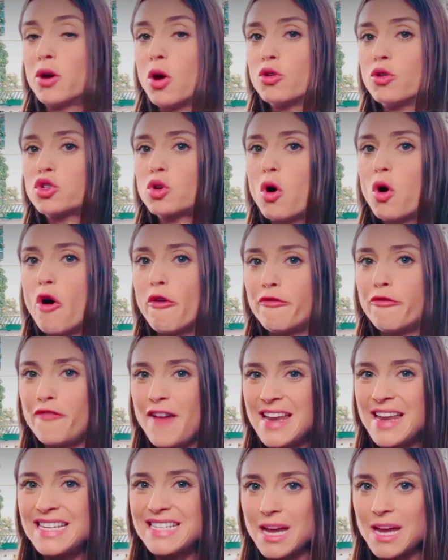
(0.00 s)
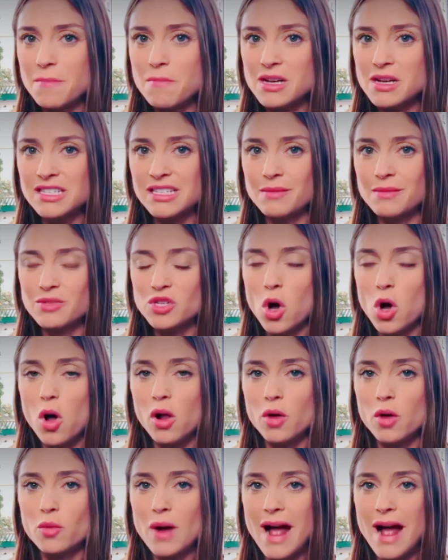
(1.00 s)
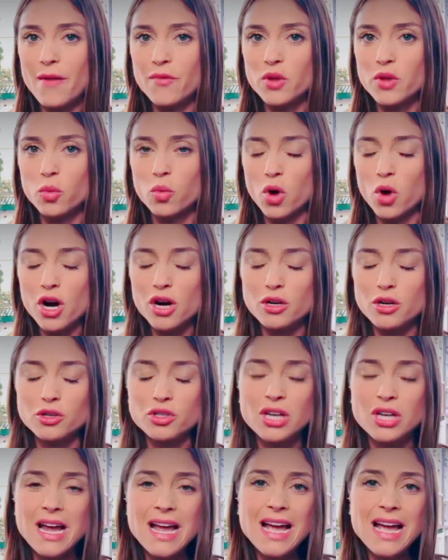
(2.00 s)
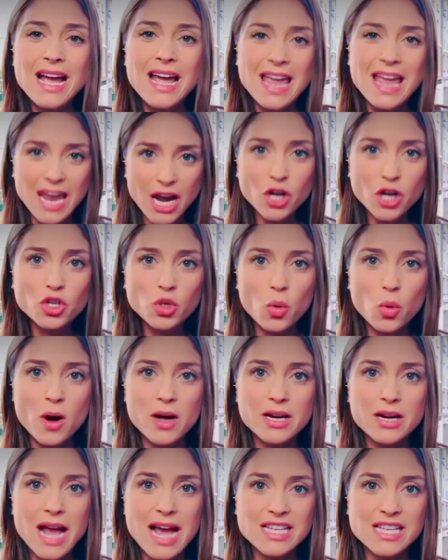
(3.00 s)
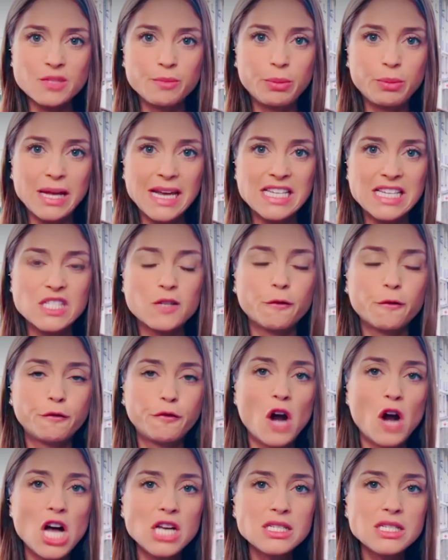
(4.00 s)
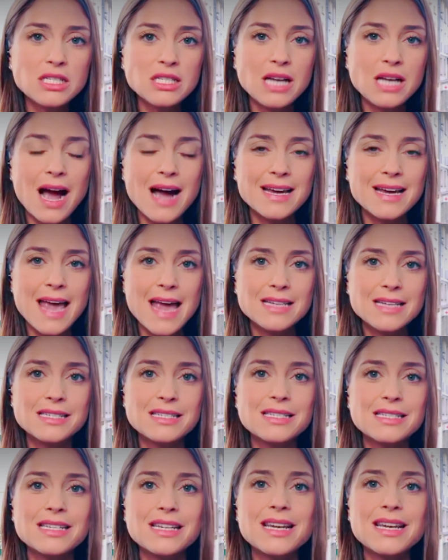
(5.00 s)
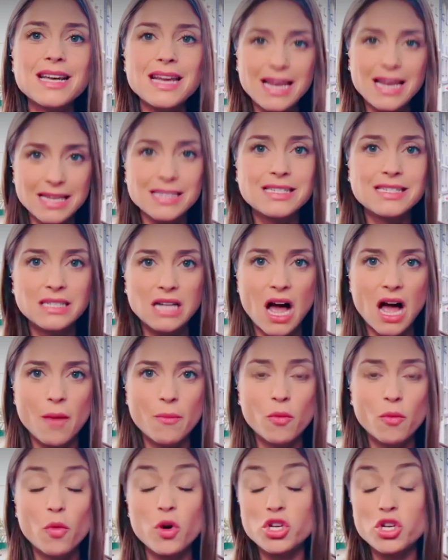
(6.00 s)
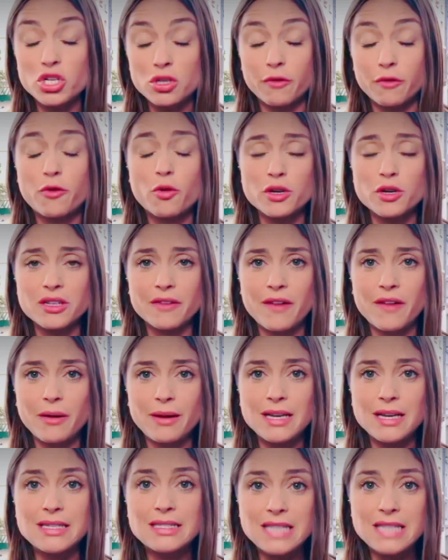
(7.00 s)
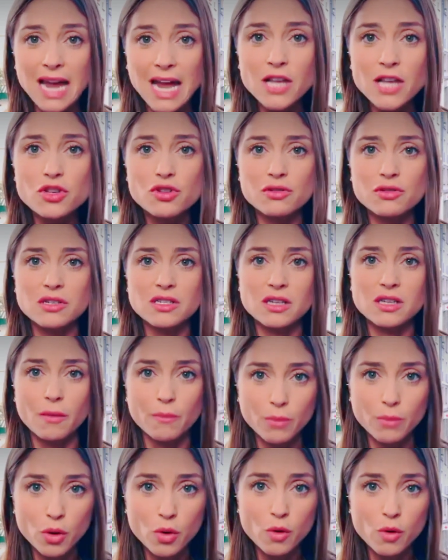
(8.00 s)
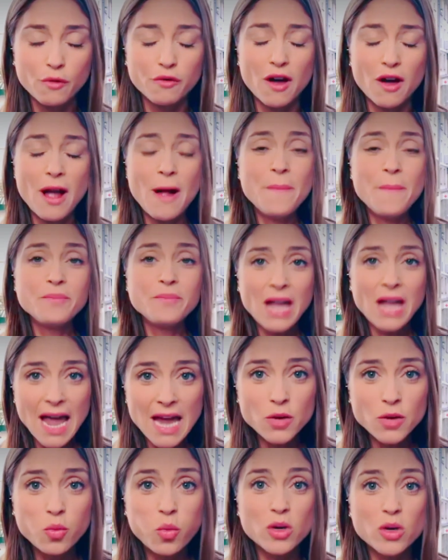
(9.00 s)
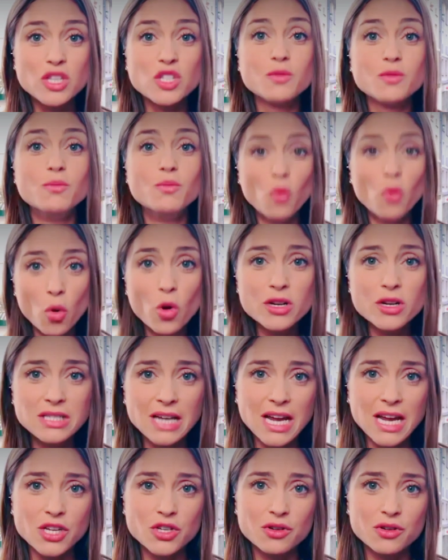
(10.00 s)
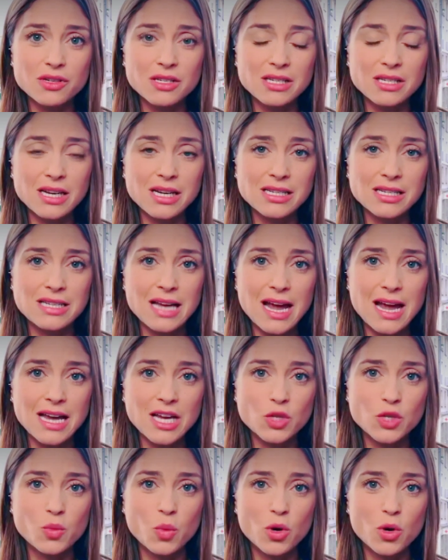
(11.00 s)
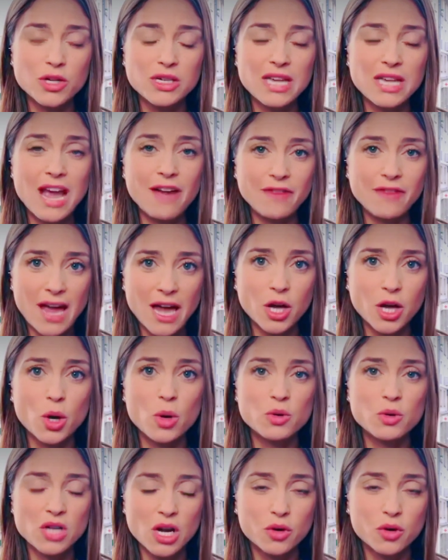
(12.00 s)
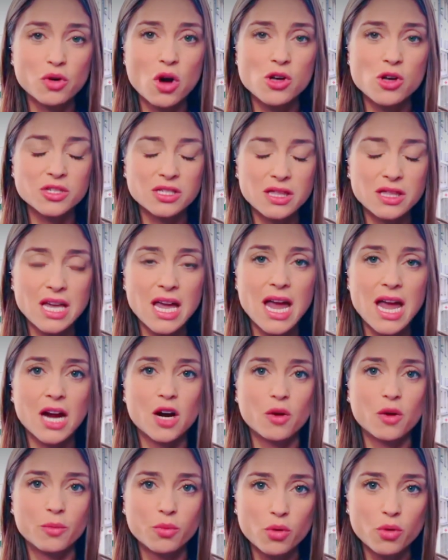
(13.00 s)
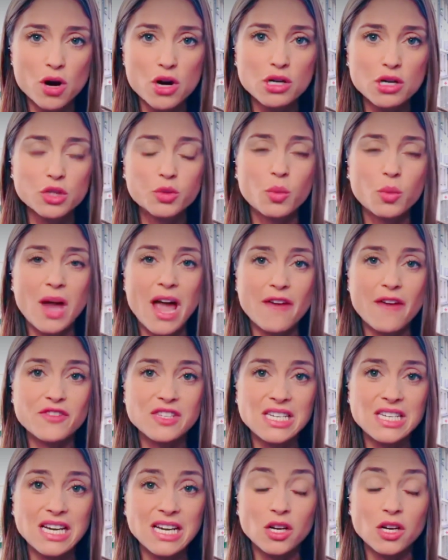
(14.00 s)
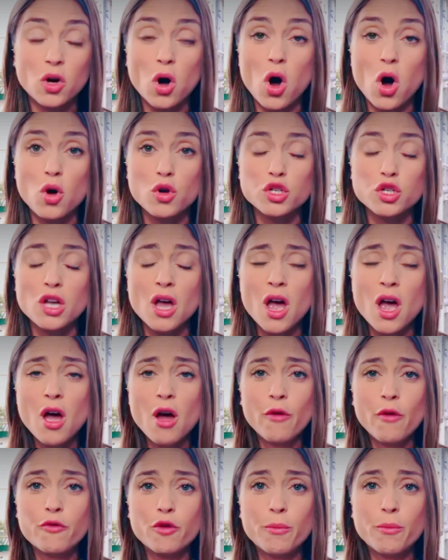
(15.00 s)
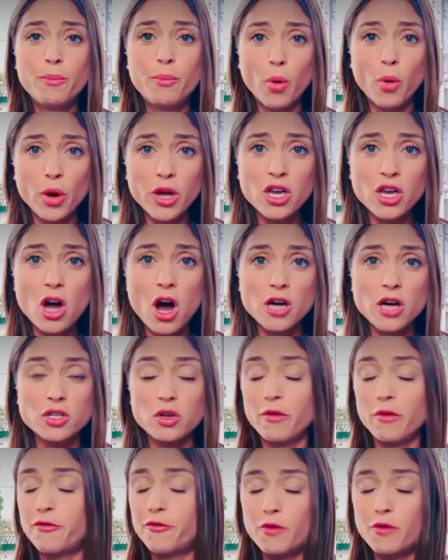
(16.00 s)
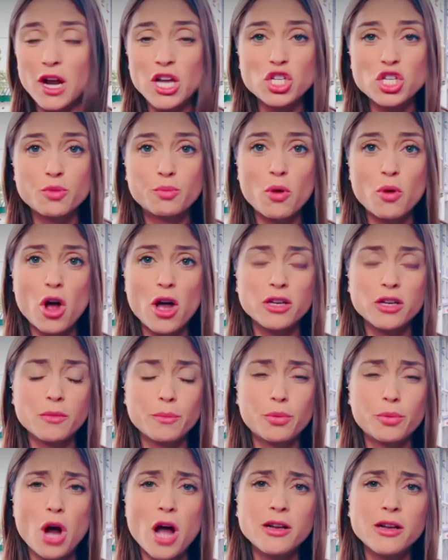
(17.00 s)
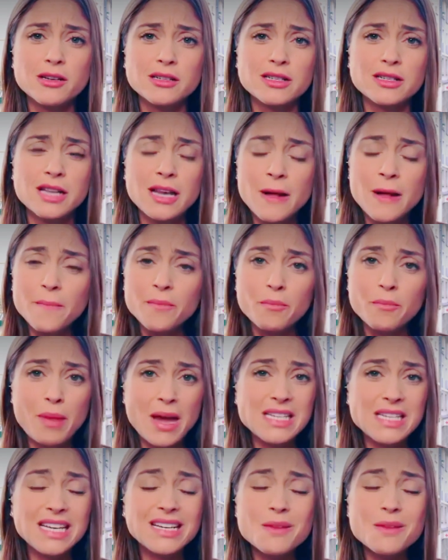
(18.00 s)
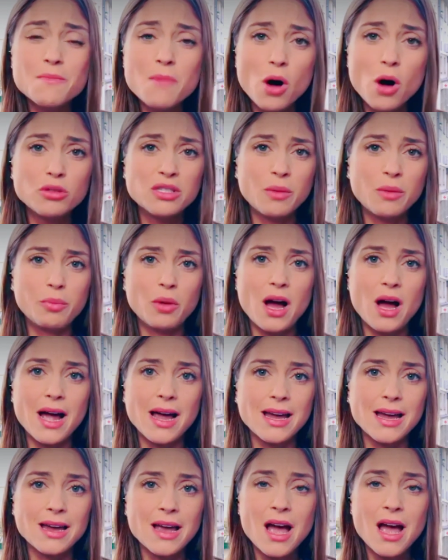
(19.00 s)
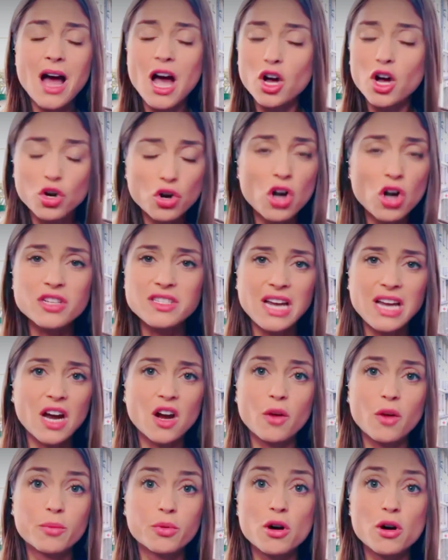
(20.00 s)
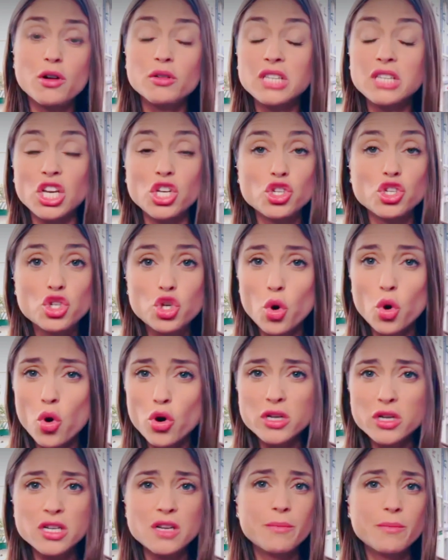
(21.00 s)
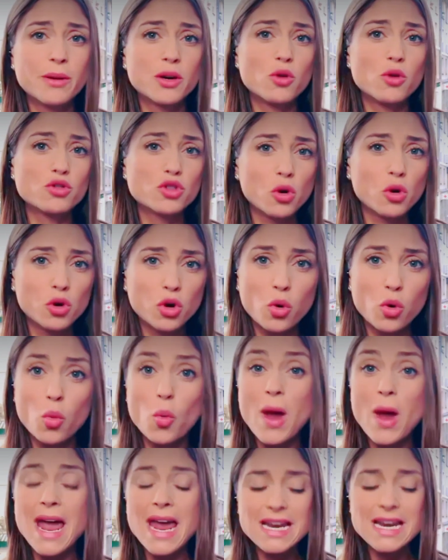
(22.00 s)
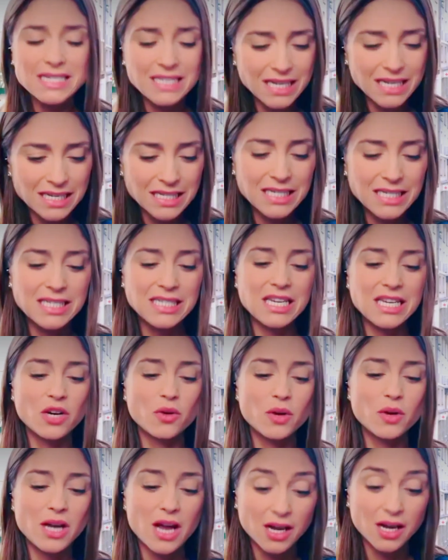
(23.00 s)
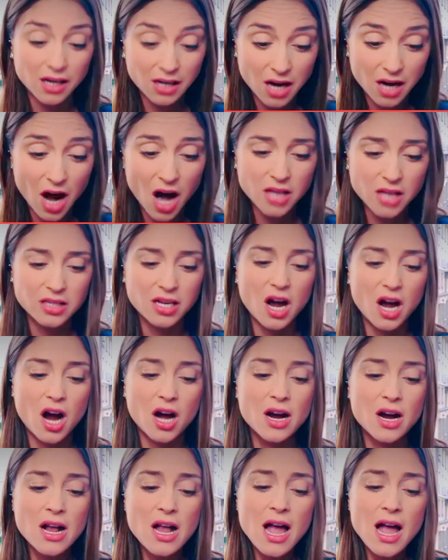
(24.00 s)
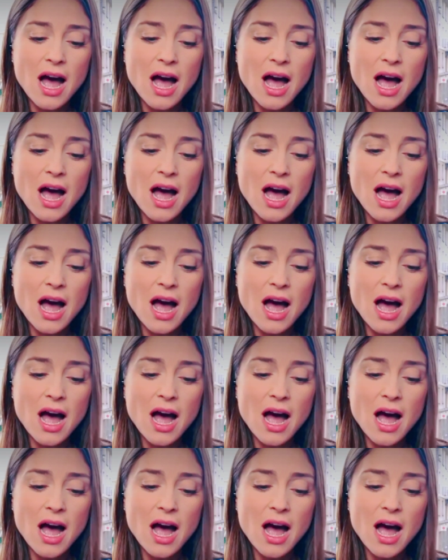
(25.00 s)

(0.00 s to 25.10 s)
but also offending Muslims all around the world, Erdogan has placed France against Islam, which is of course a very dangerous move. And what is more dangerous is that his words have echoed across the Arab world. We have seen calls for boycott of French products, basically multiplying across the Arab world in Jordan, but also Kuwait, Syria, Qatar.